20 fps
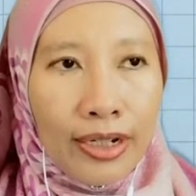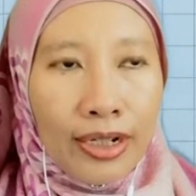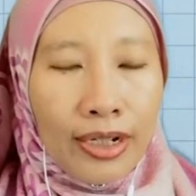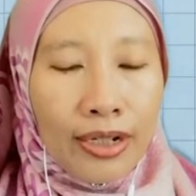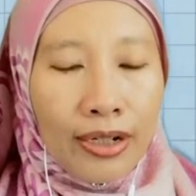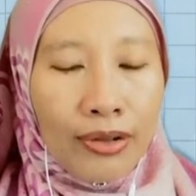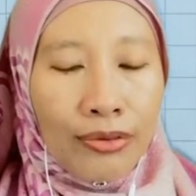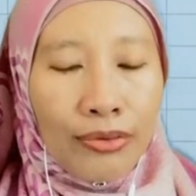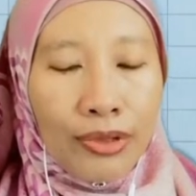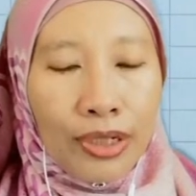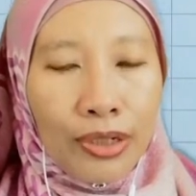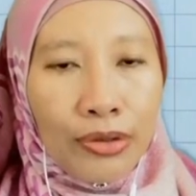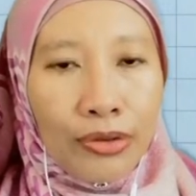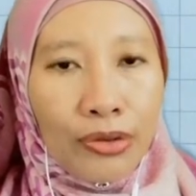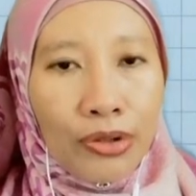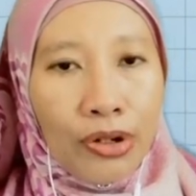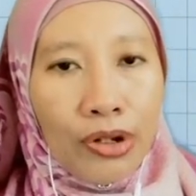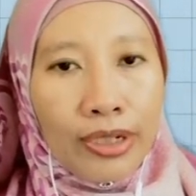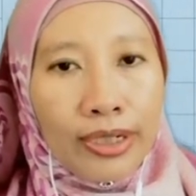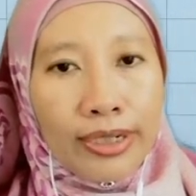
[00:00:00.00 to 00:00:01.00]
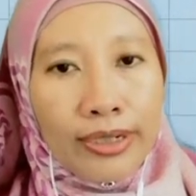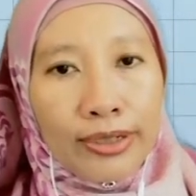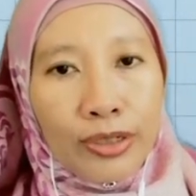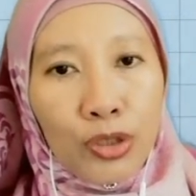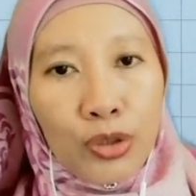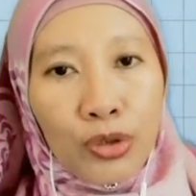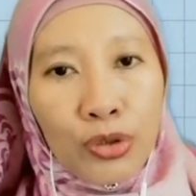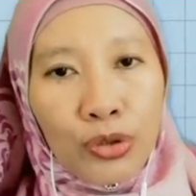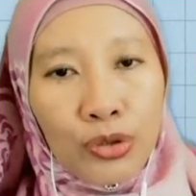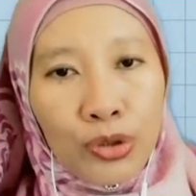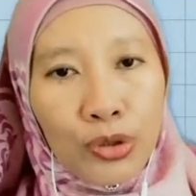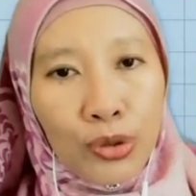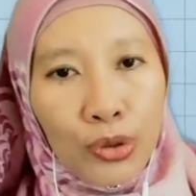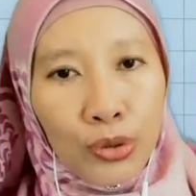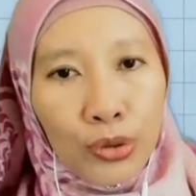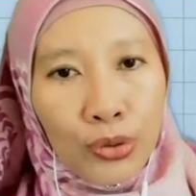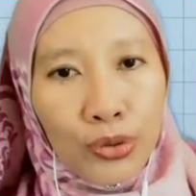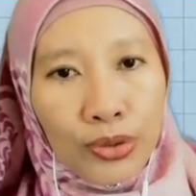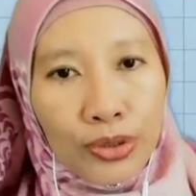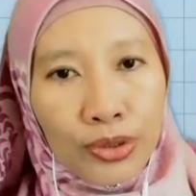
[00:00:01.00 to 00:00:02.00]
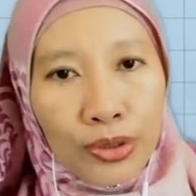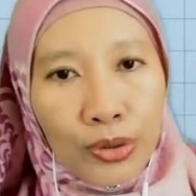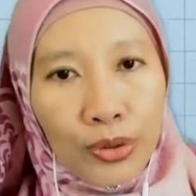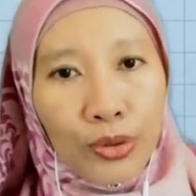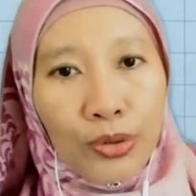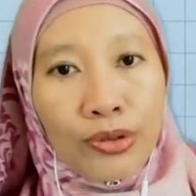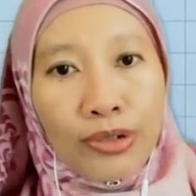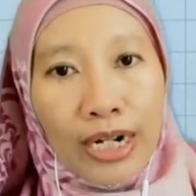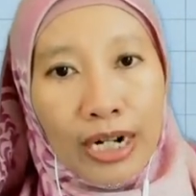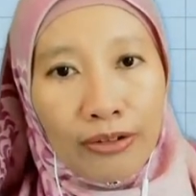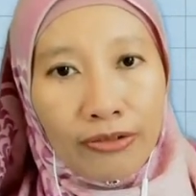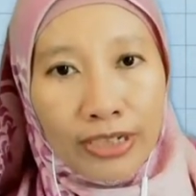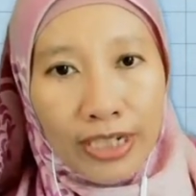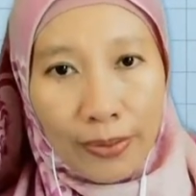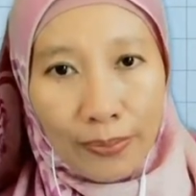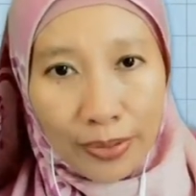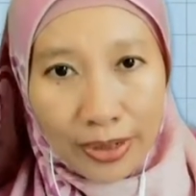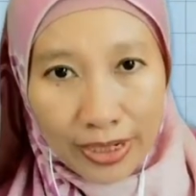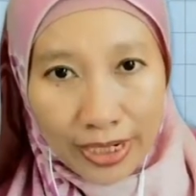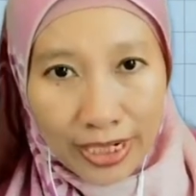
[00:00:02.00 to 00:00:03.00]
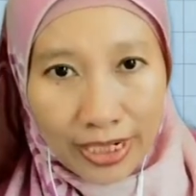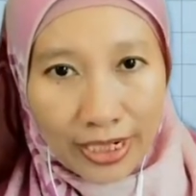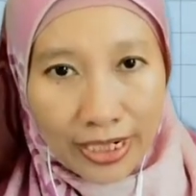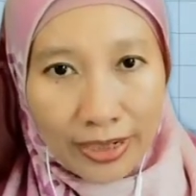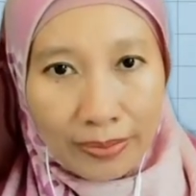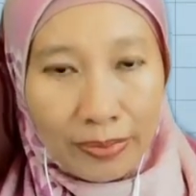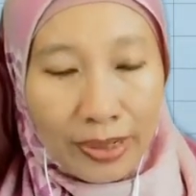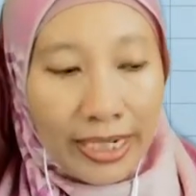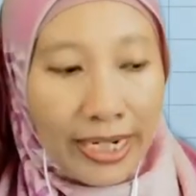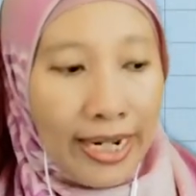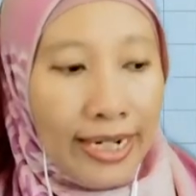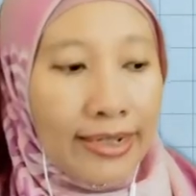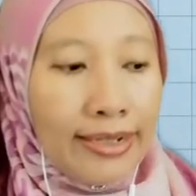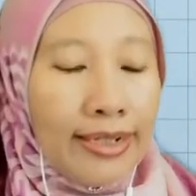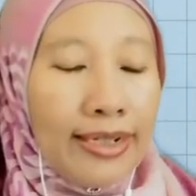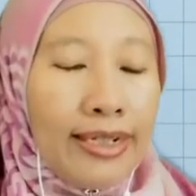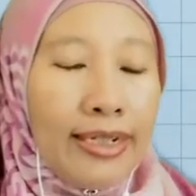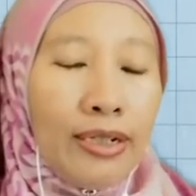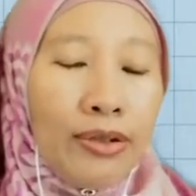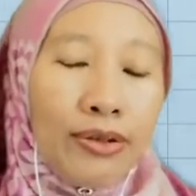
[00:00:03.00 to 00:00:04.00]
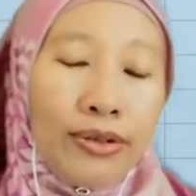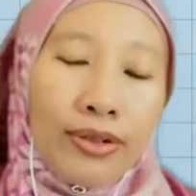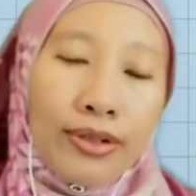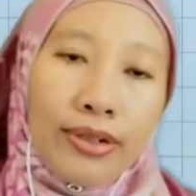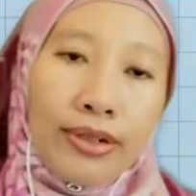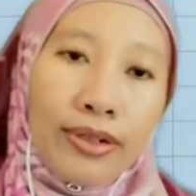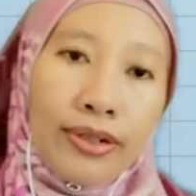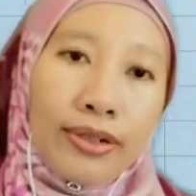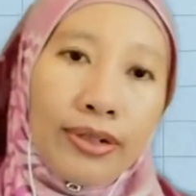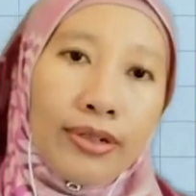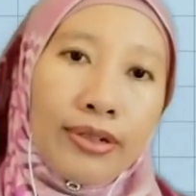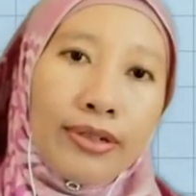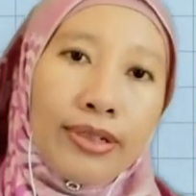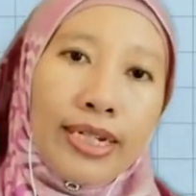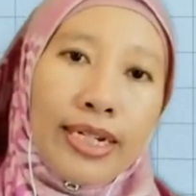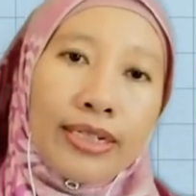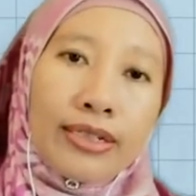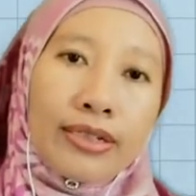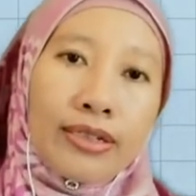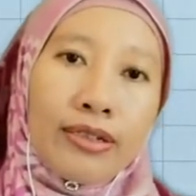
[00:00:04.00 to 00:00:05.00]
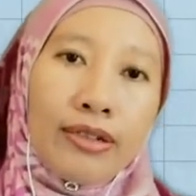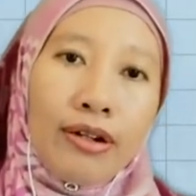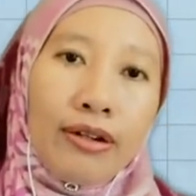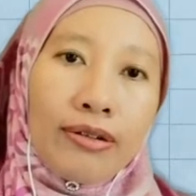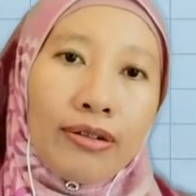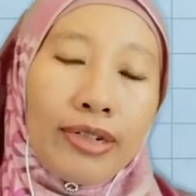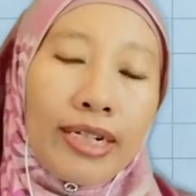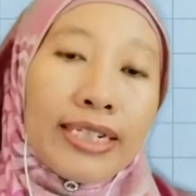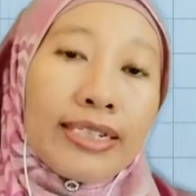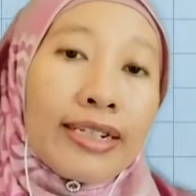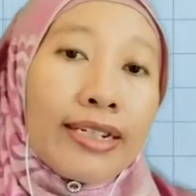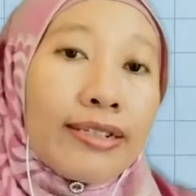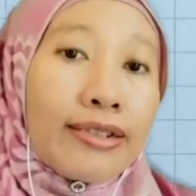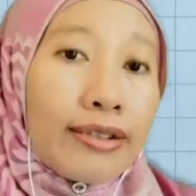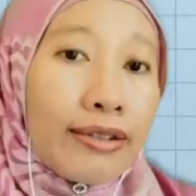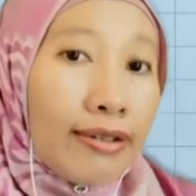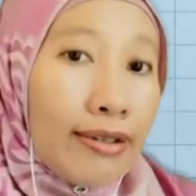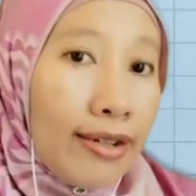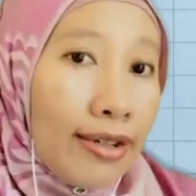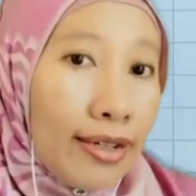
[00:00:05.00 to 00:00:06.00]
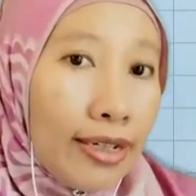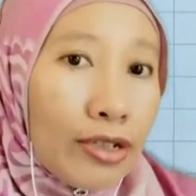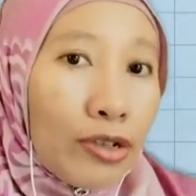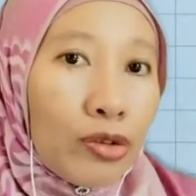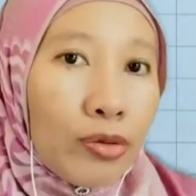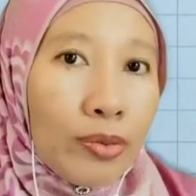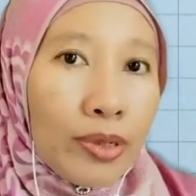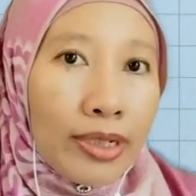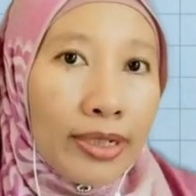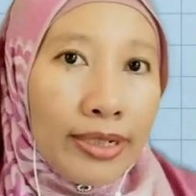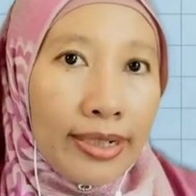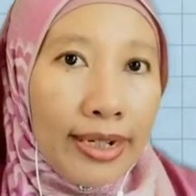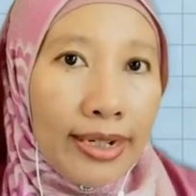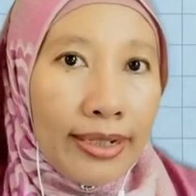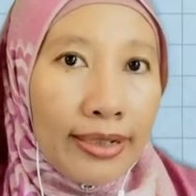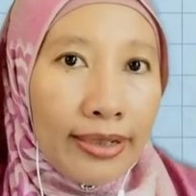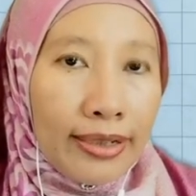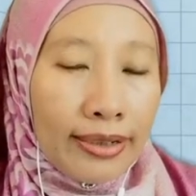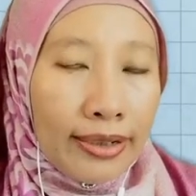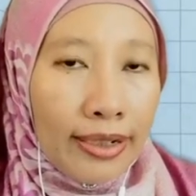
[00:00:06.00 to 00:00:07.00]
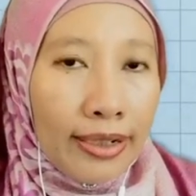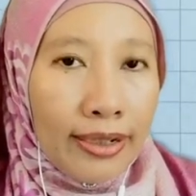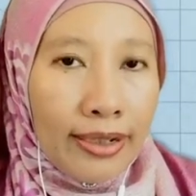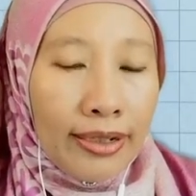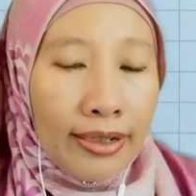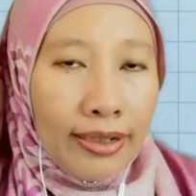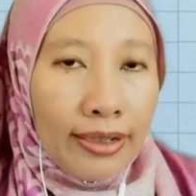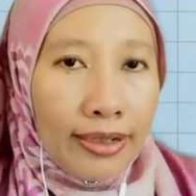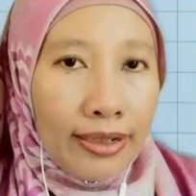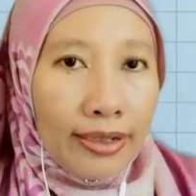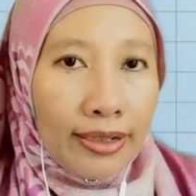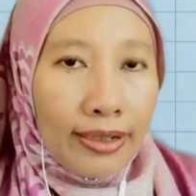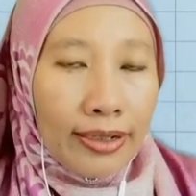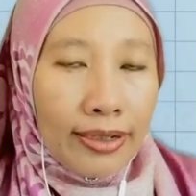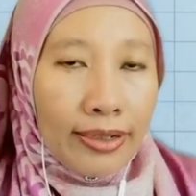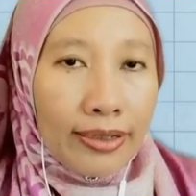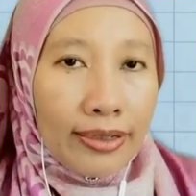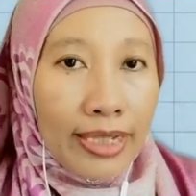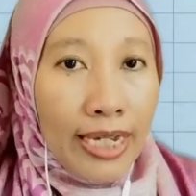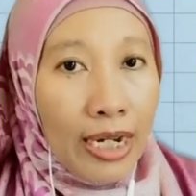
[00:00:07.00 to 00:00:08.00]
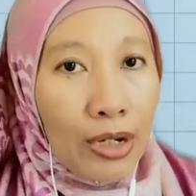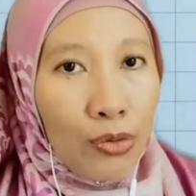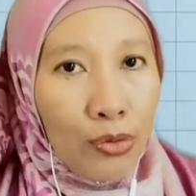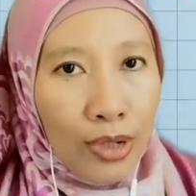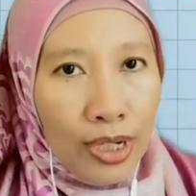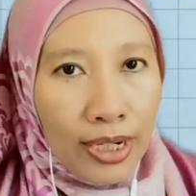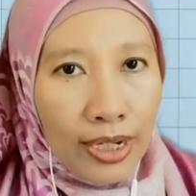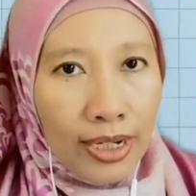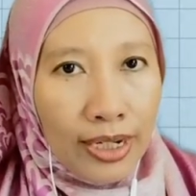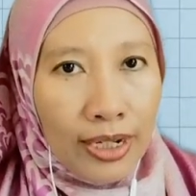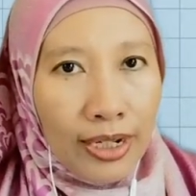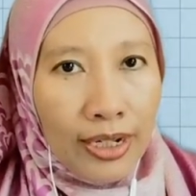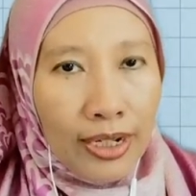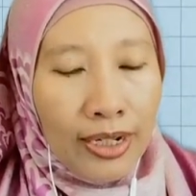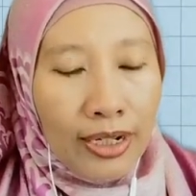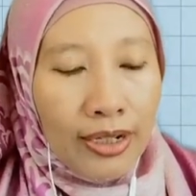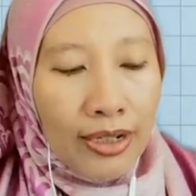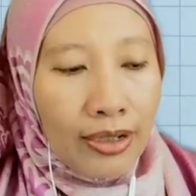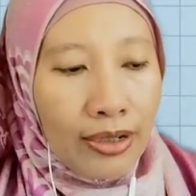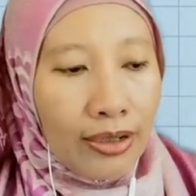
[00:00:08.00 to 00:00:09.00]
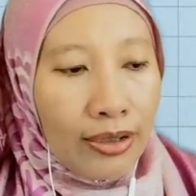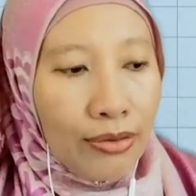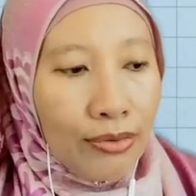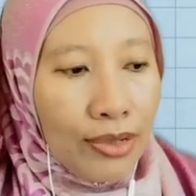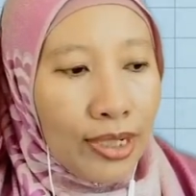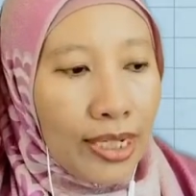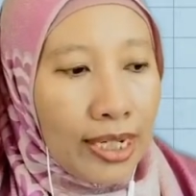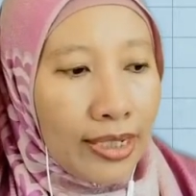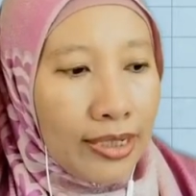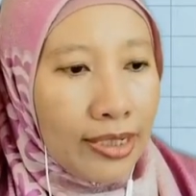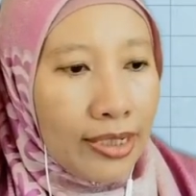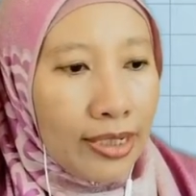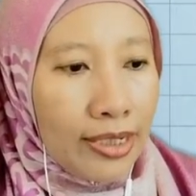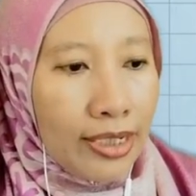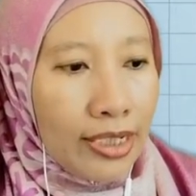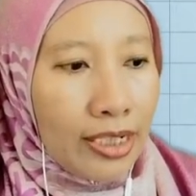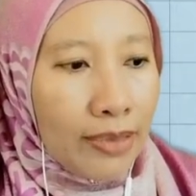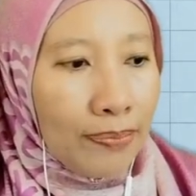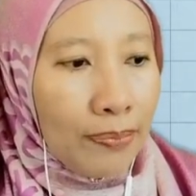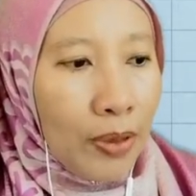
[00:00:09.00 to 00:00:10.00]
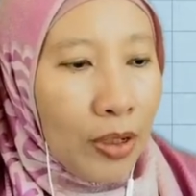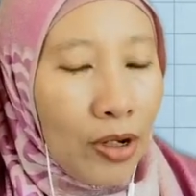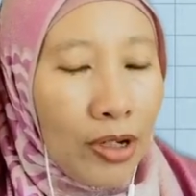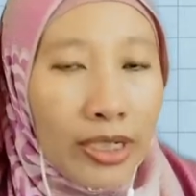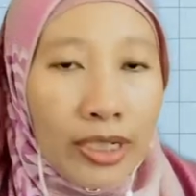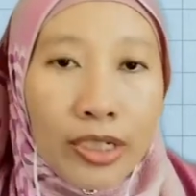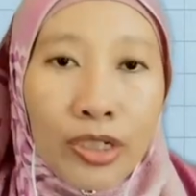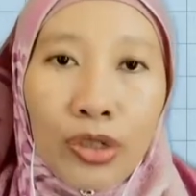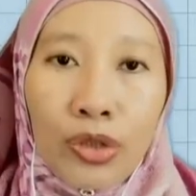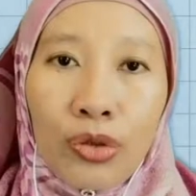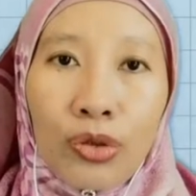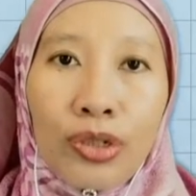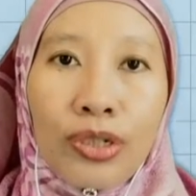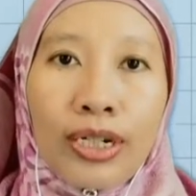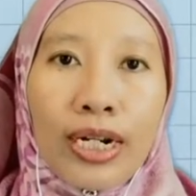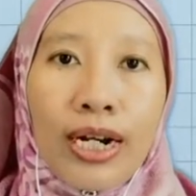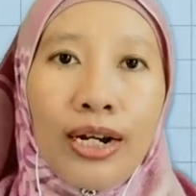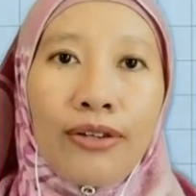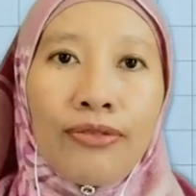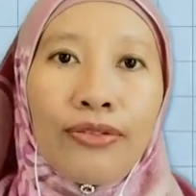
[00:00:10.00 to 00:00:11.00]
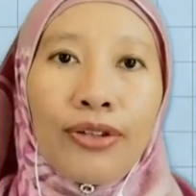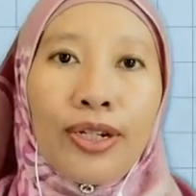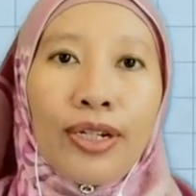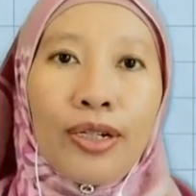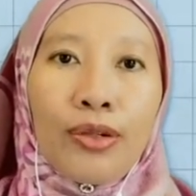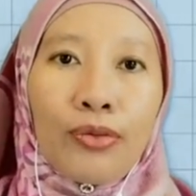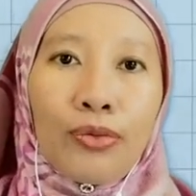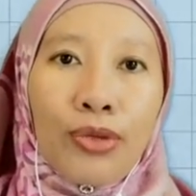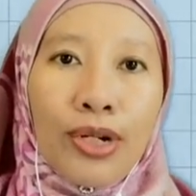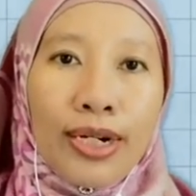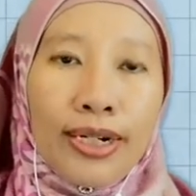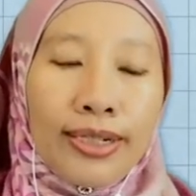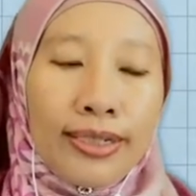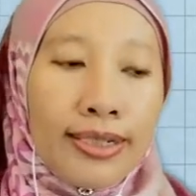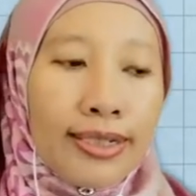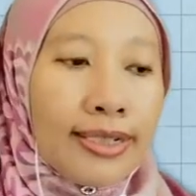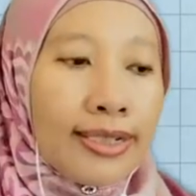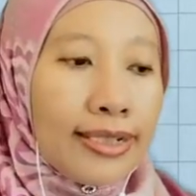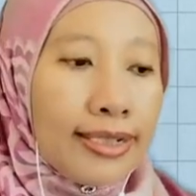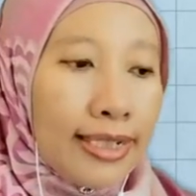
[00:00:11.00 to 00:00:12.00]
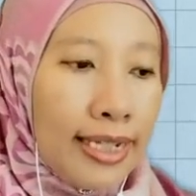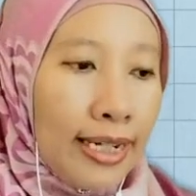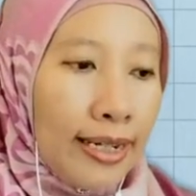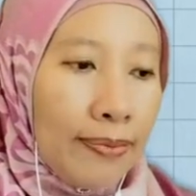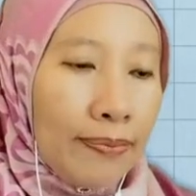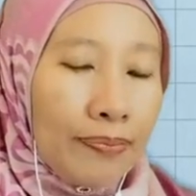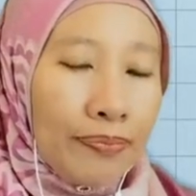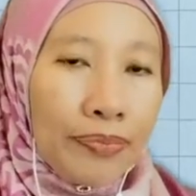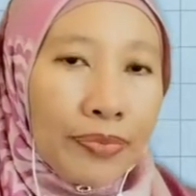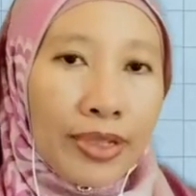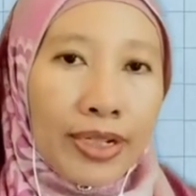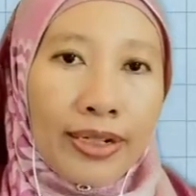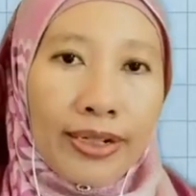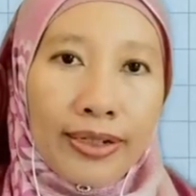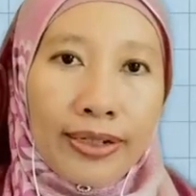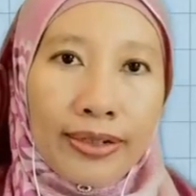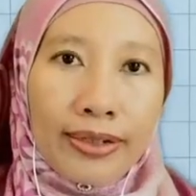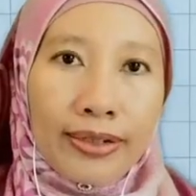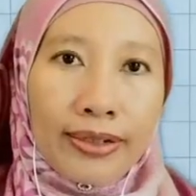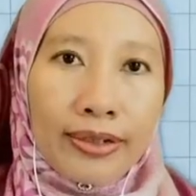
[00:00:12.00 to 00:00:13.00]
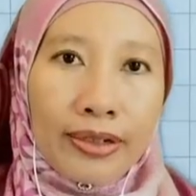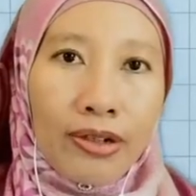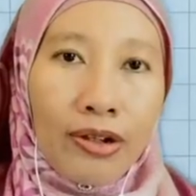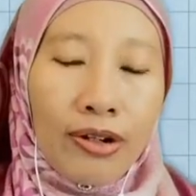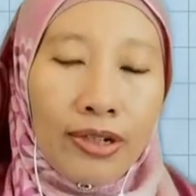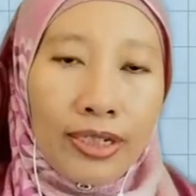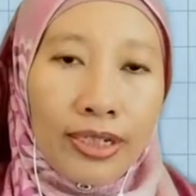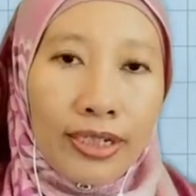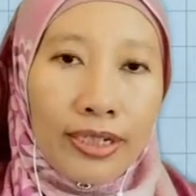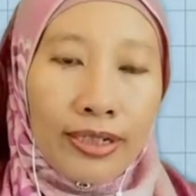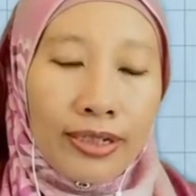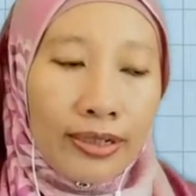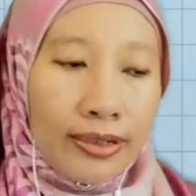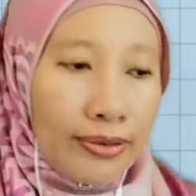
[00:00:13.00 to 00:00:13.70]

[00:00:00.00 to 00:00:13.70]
we draw the two graphs separately, but actually that's not necessarily to be done that way. We can just plot the two graphs in one same coordinate